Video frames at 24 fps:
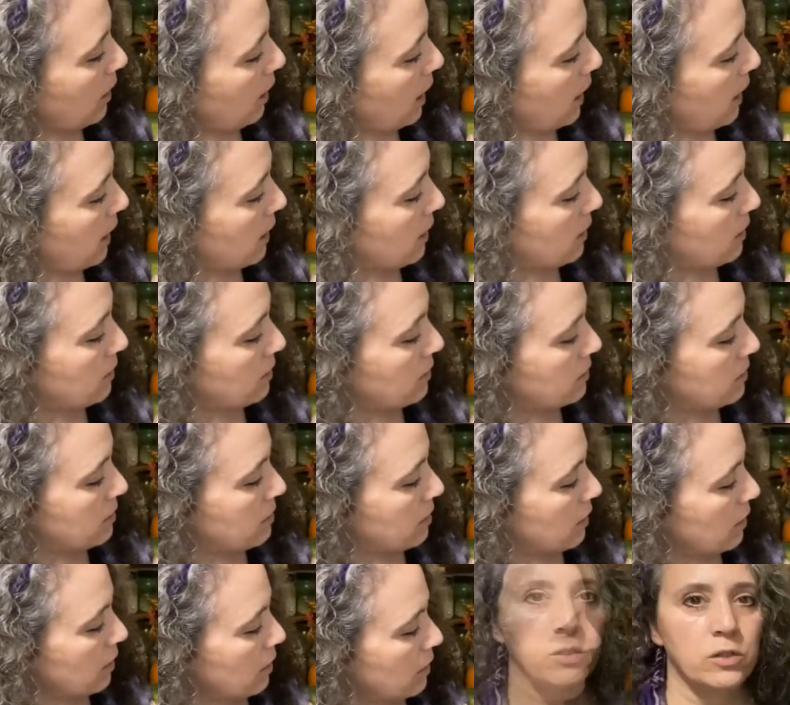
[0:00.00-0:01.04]

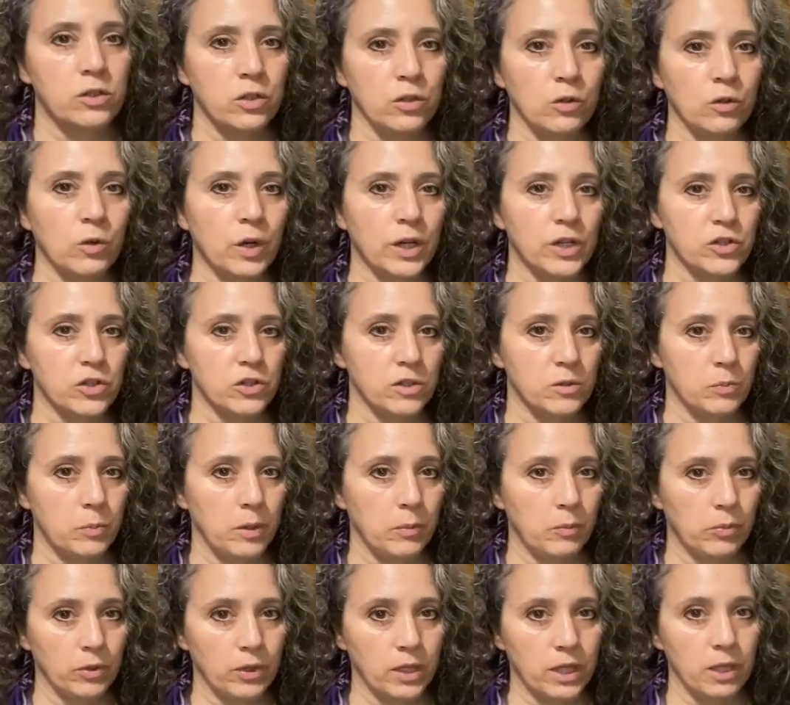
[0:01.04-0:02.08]
And two questions
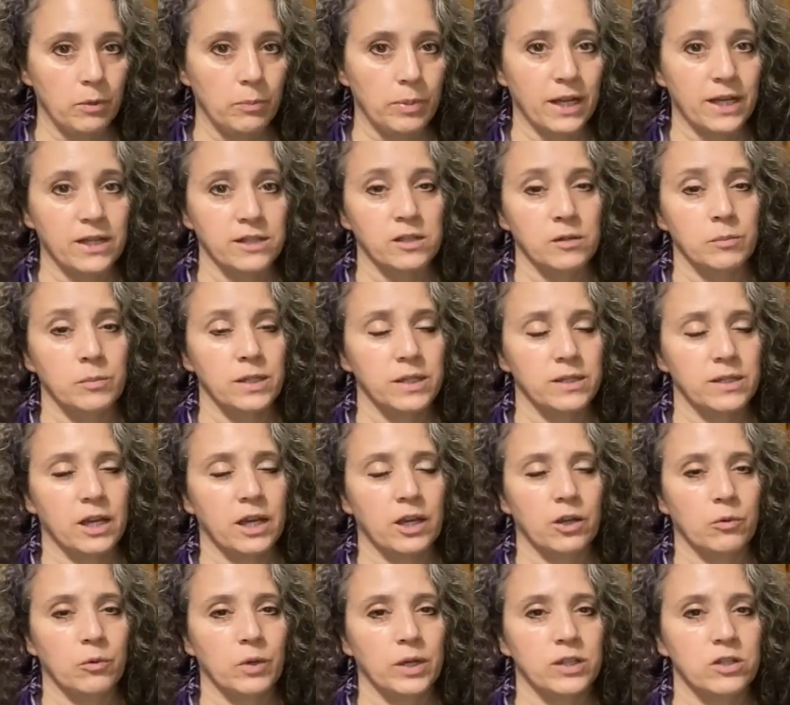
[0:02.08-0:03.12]
people keep asking me is
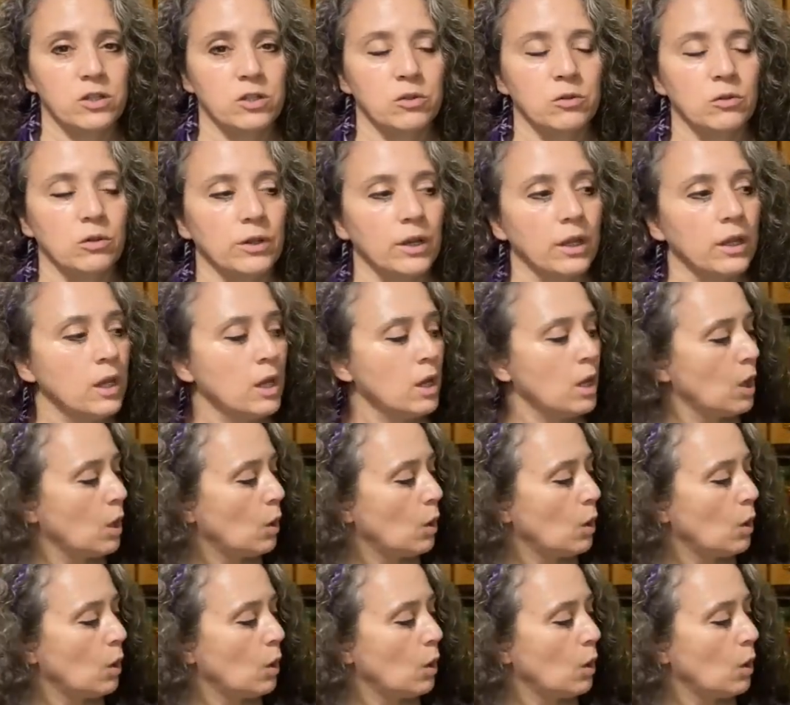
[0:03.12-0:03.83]
how do I store it?